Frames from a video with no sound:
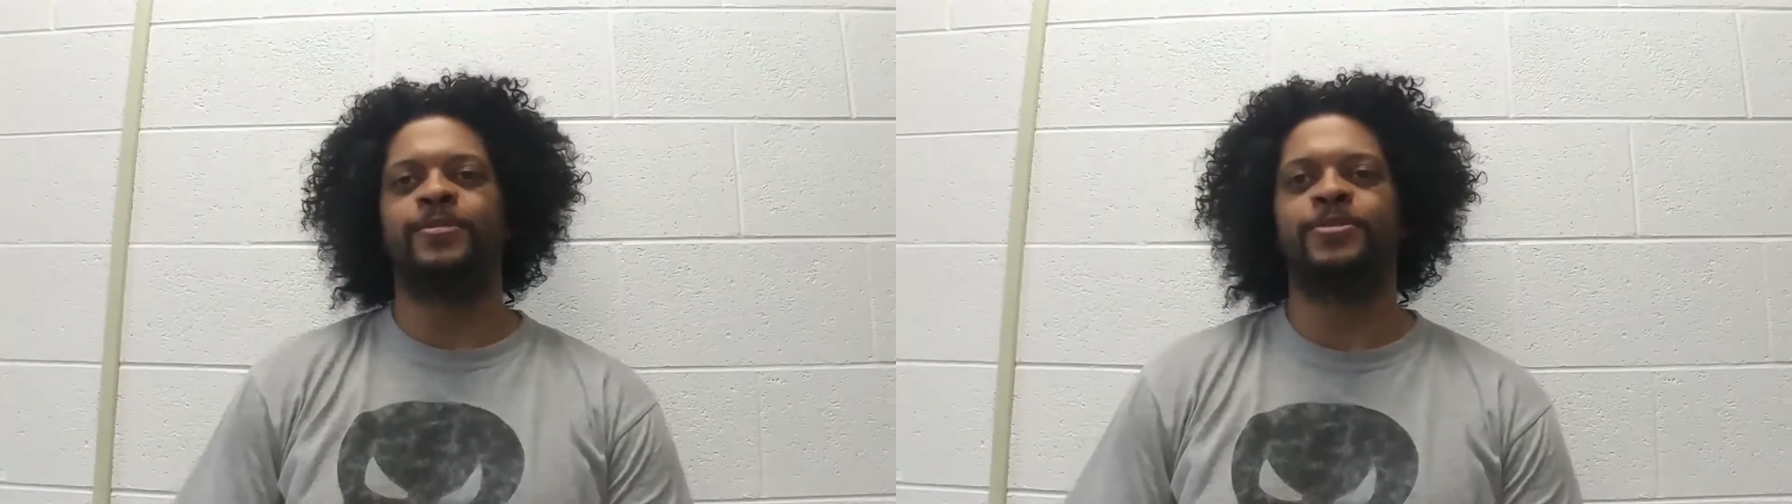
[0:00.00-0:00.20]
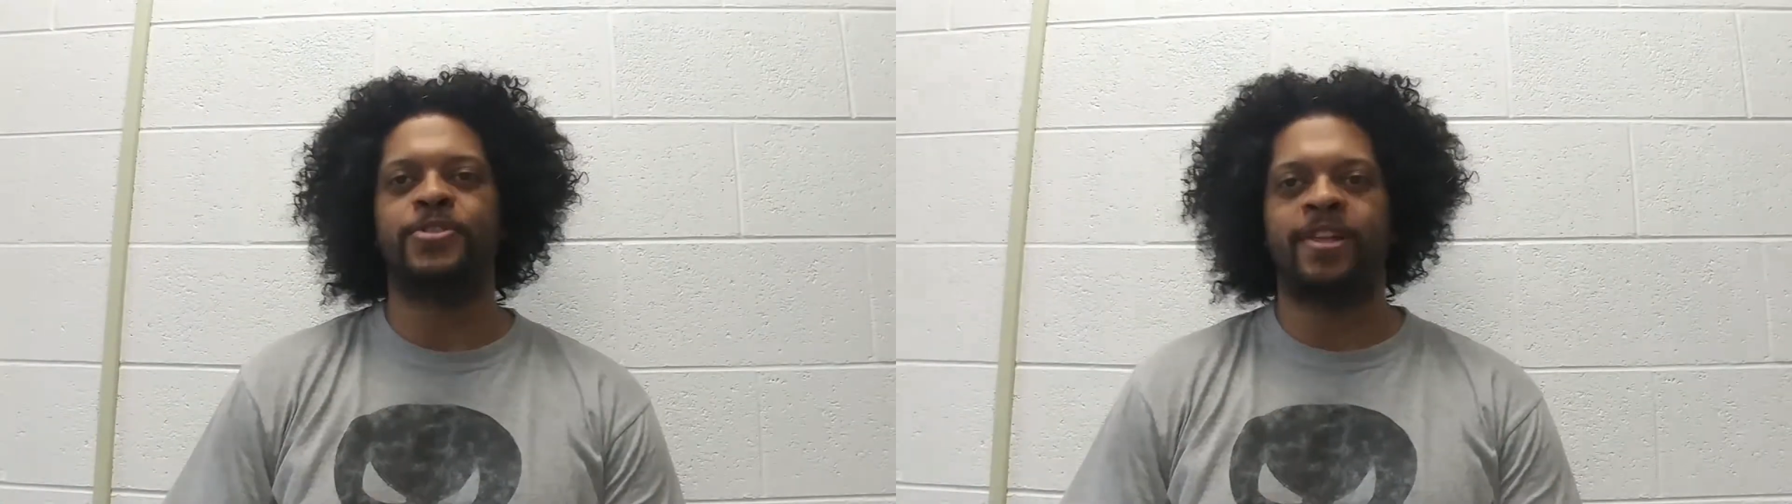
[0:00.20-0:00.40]

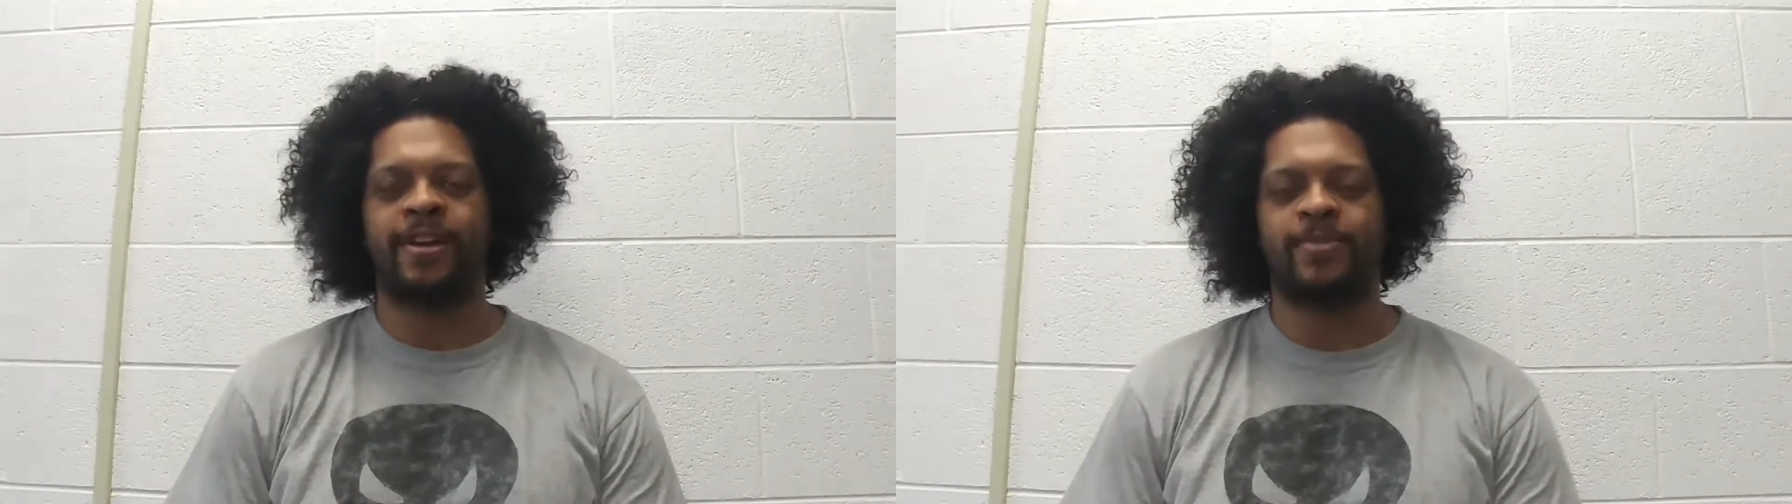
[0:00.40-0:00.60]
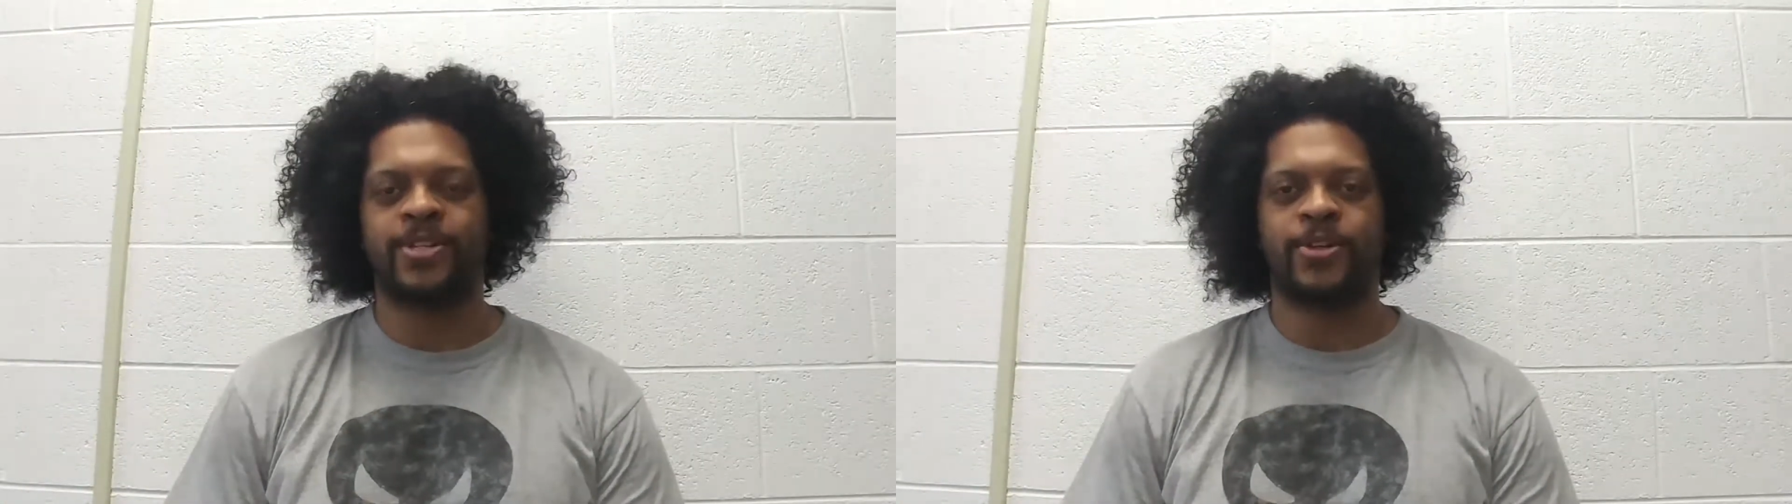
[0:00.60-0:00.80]
to another
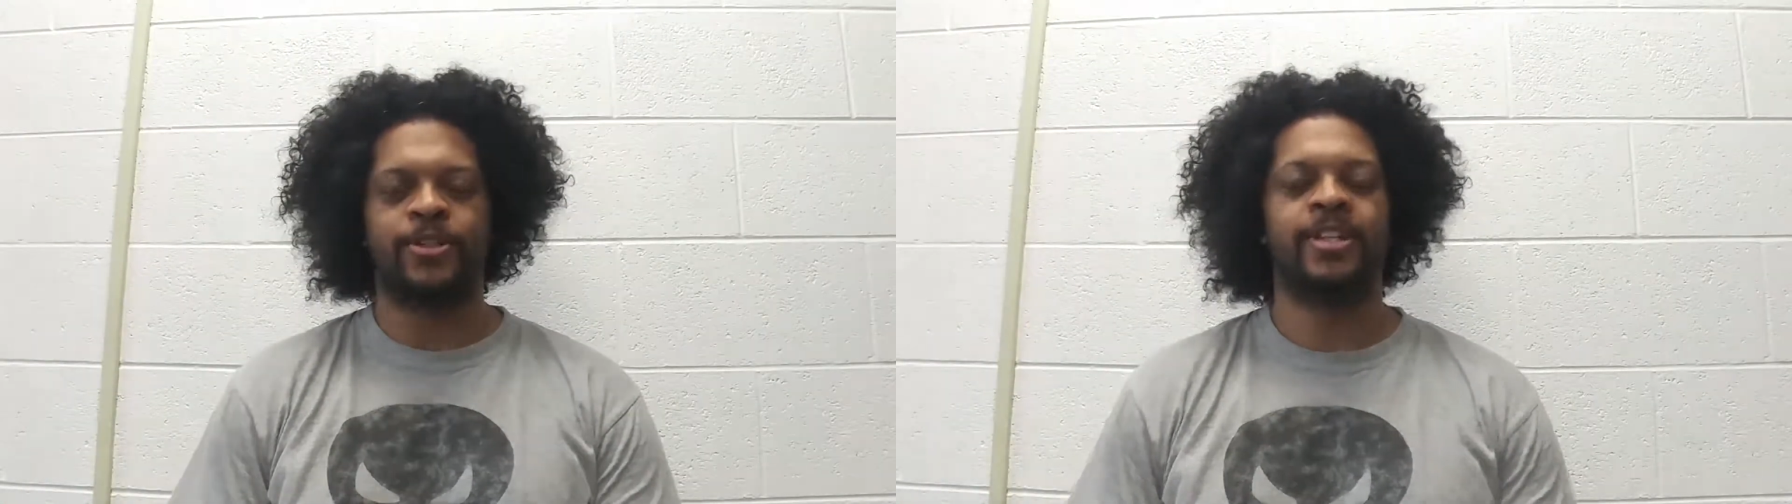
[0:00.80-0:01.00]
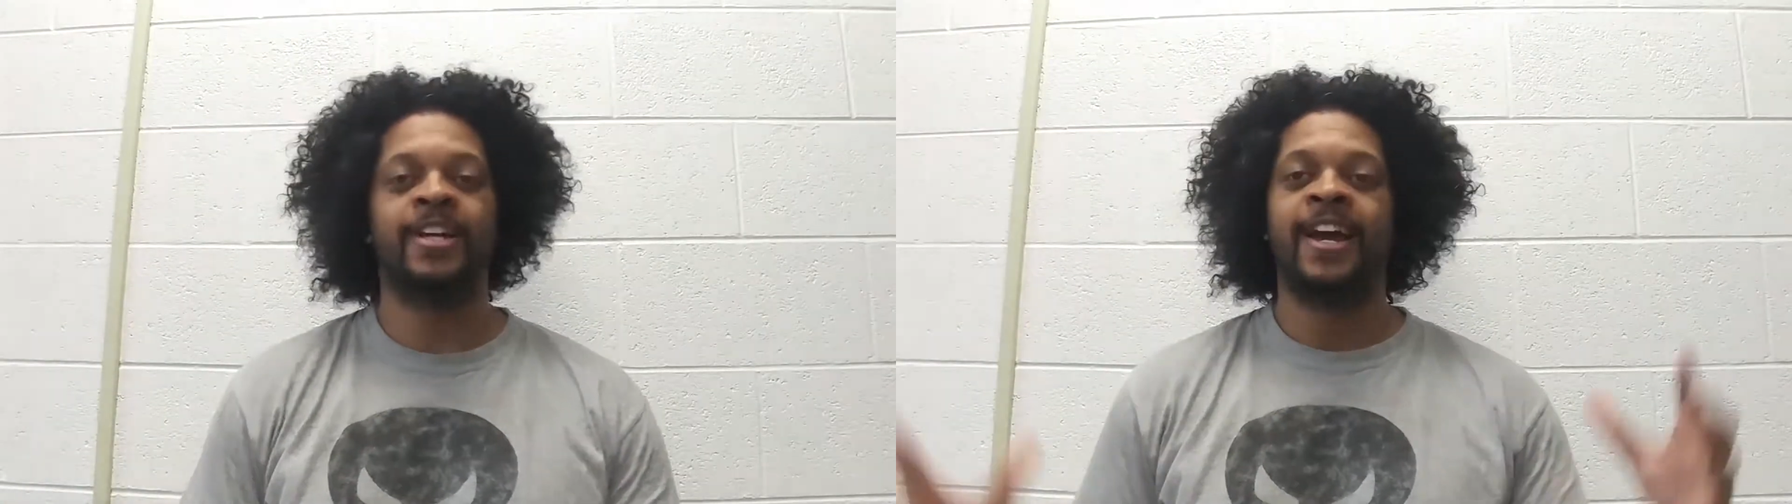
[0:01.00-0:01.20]
episode.